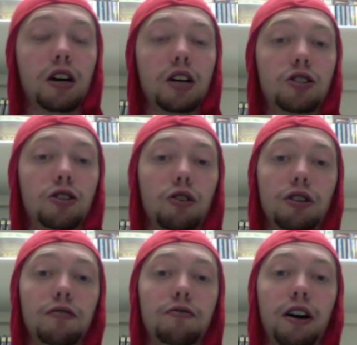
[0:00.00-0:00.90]
So
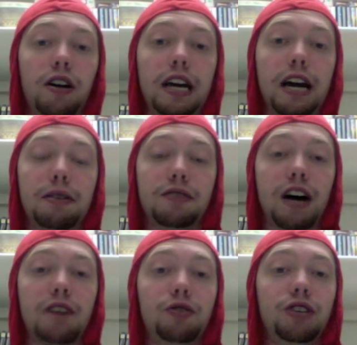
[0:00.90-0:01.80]
the Fire-Lite
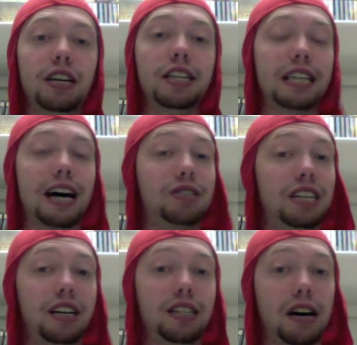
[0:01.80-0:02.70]
MS5UD is now
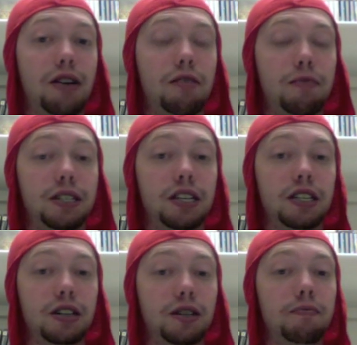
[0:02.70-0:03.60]
taken down off my
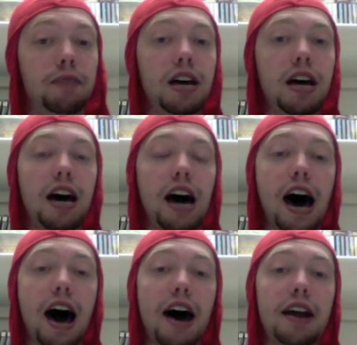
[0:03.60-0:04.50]
system.
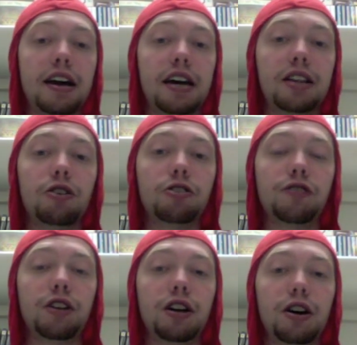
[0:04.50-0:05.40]
And in those
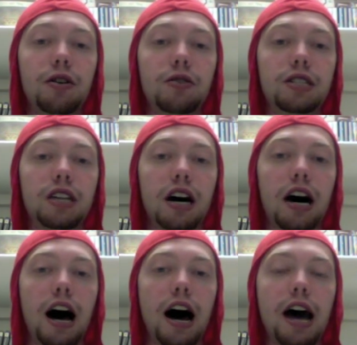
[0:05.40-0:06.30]
videos,
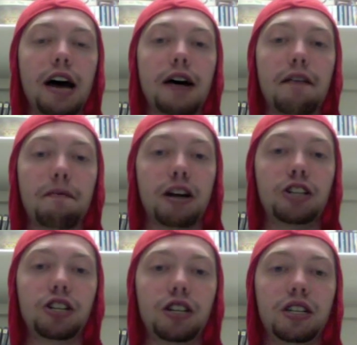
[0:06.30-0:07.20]
I have
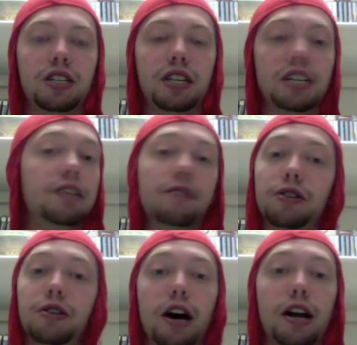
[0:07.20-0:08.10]
mentioned, even though
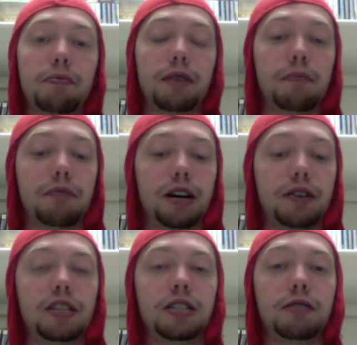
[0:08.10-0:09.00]
they're not up yet, but uh,
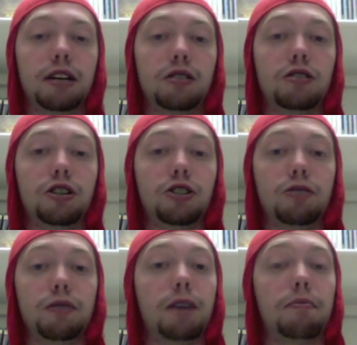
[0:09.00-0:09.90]
system test 13
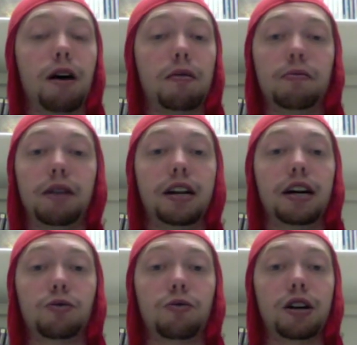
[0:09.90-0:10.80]
should be up probably by
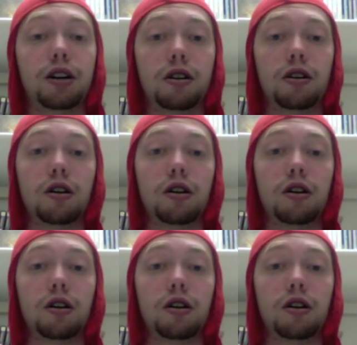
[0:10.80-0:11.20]
next week.